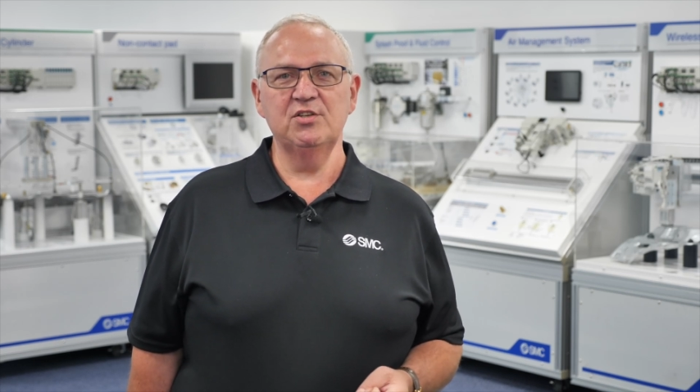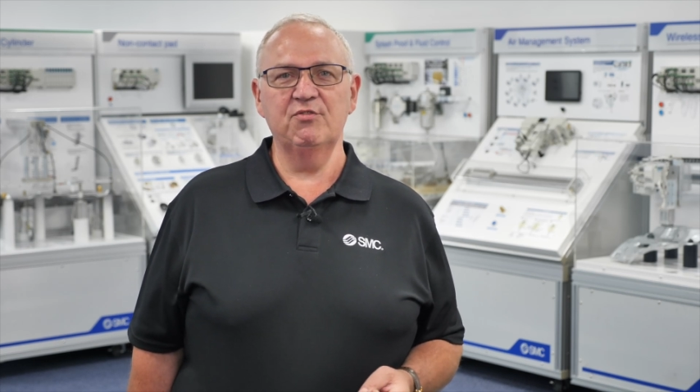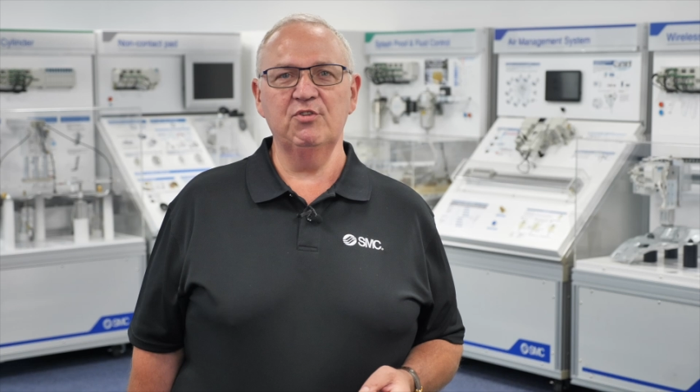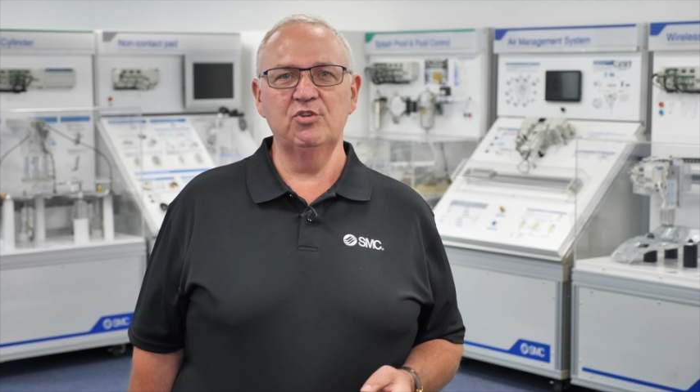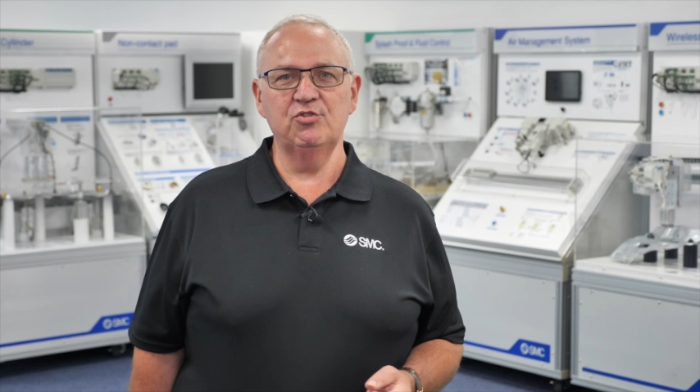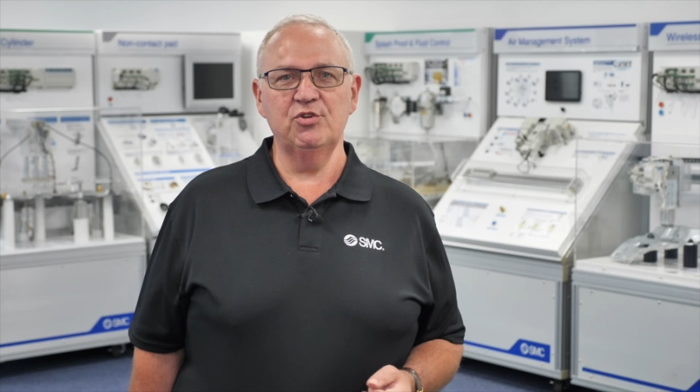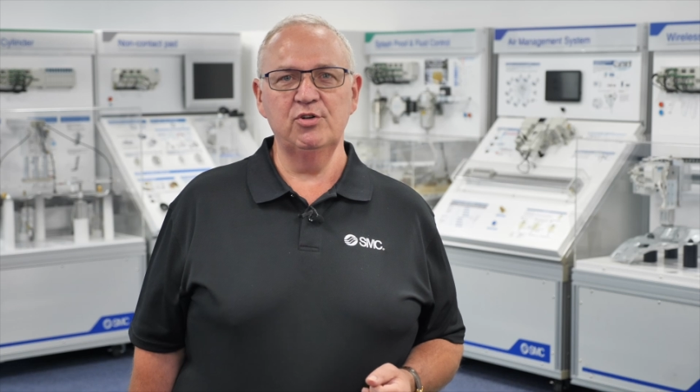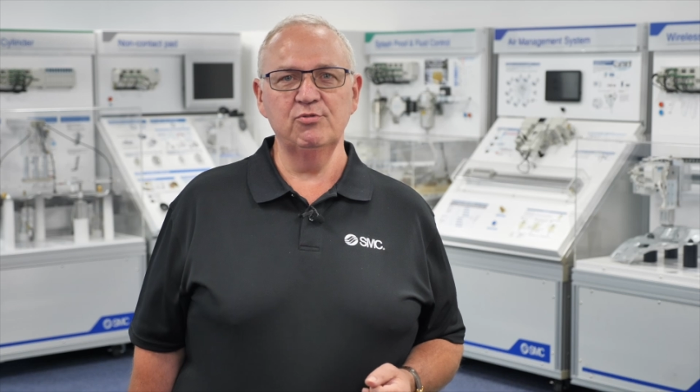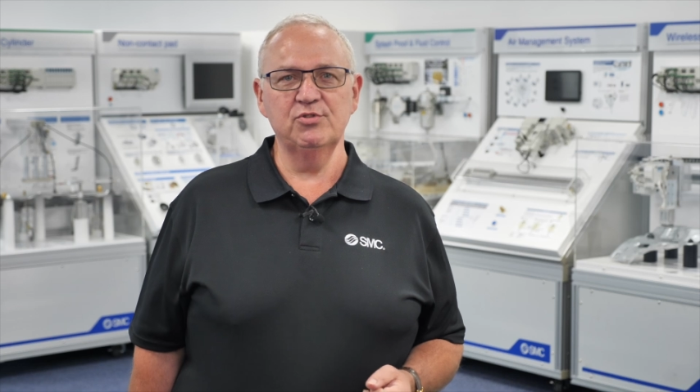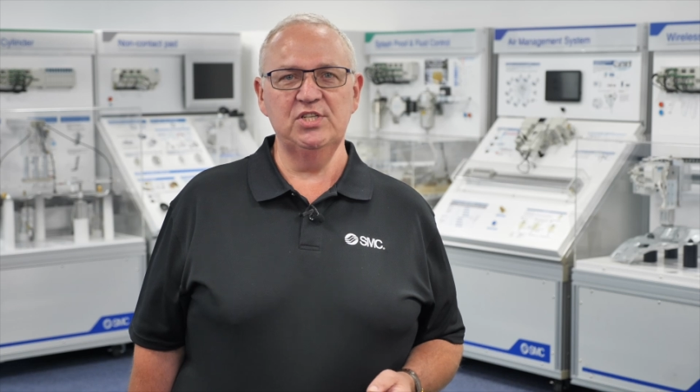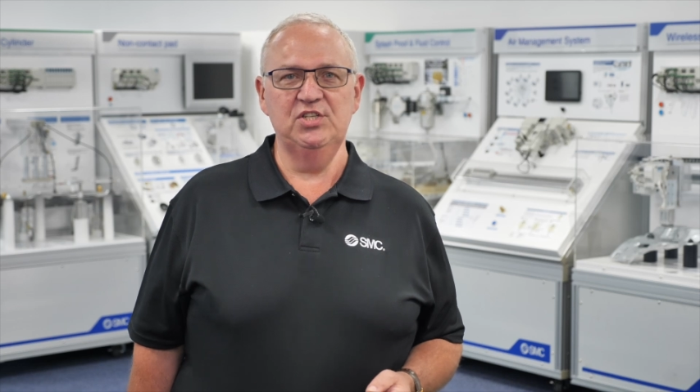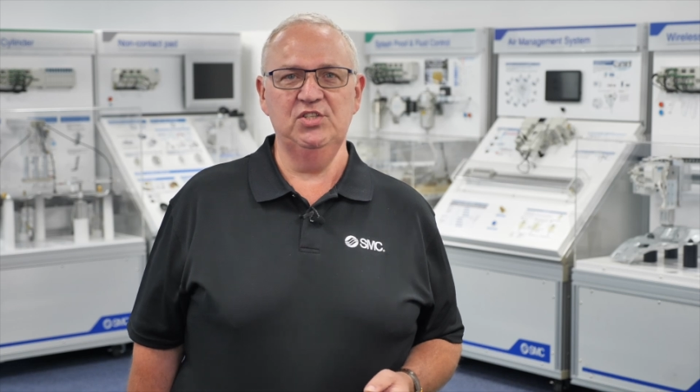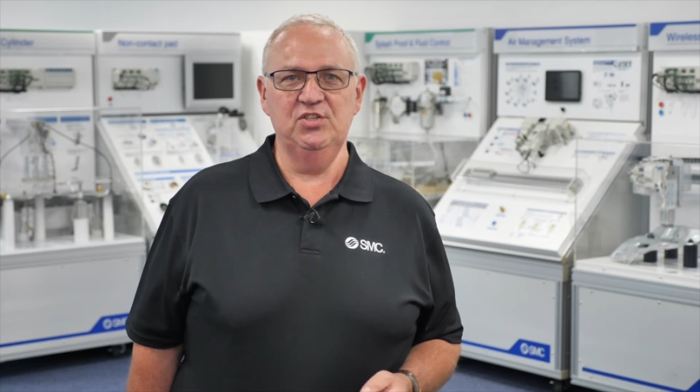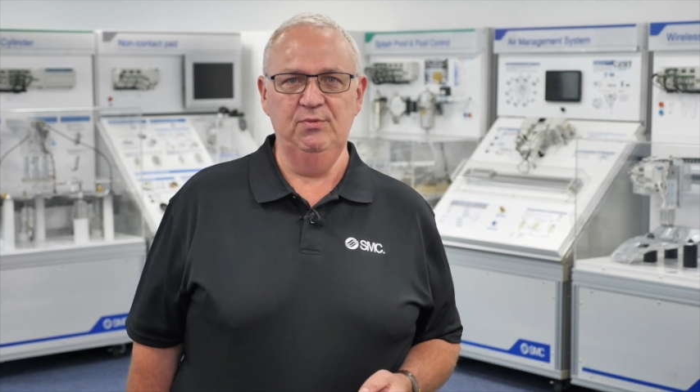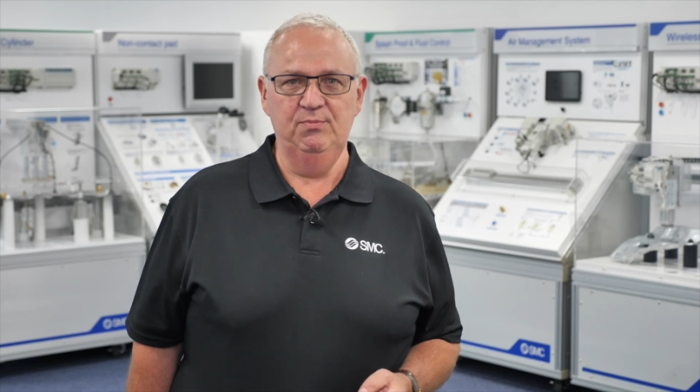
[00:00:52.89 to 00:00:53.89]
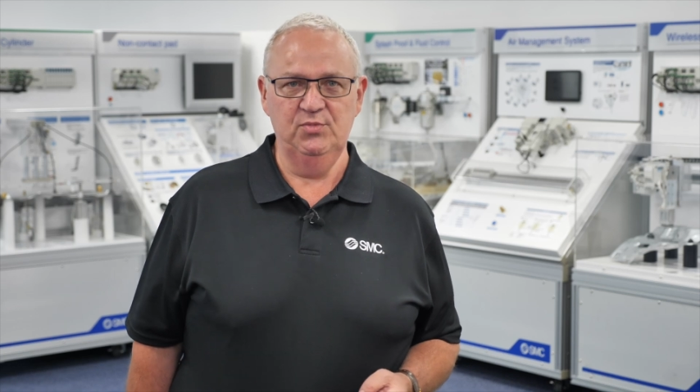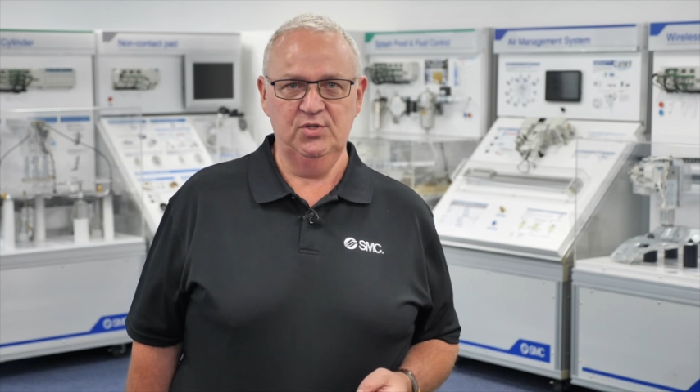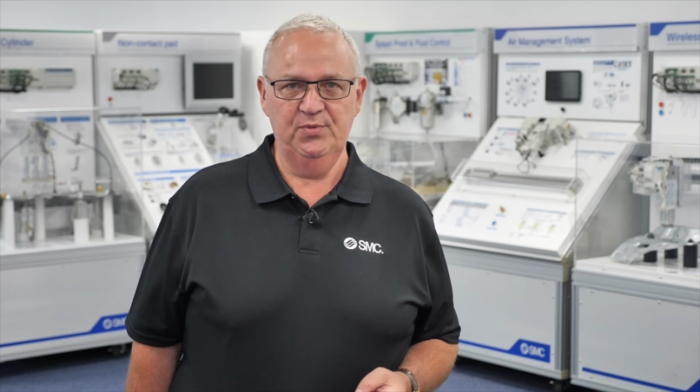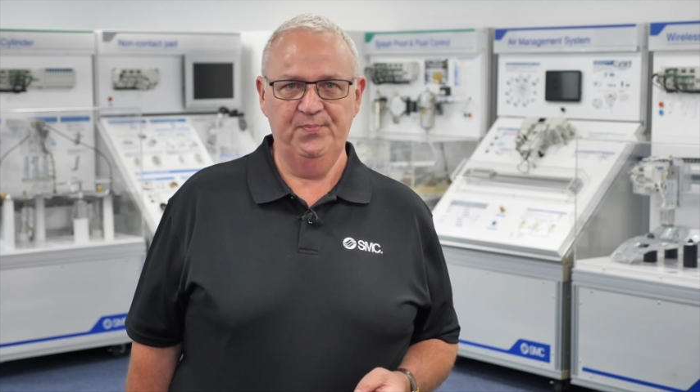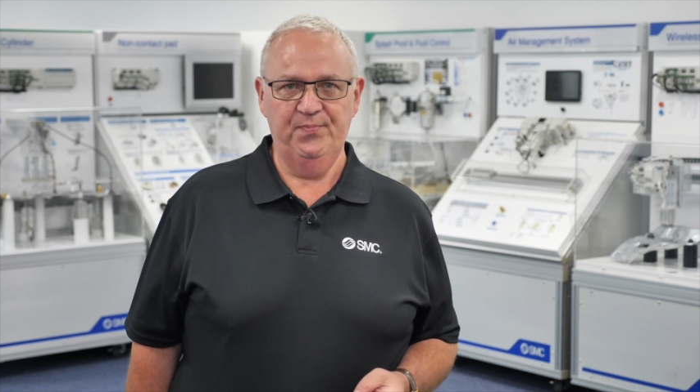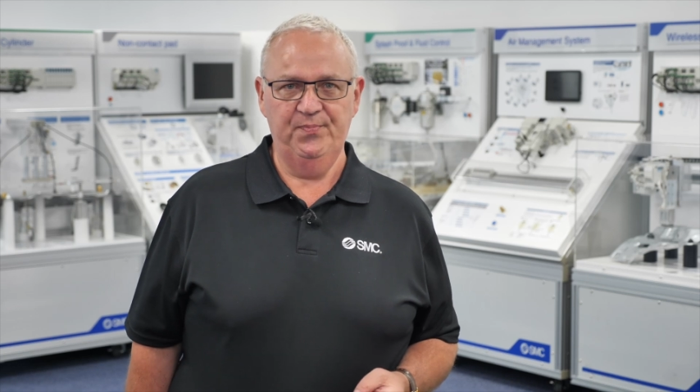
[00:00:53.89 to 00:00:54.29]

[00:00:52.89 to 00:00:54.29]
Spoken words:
of control systems.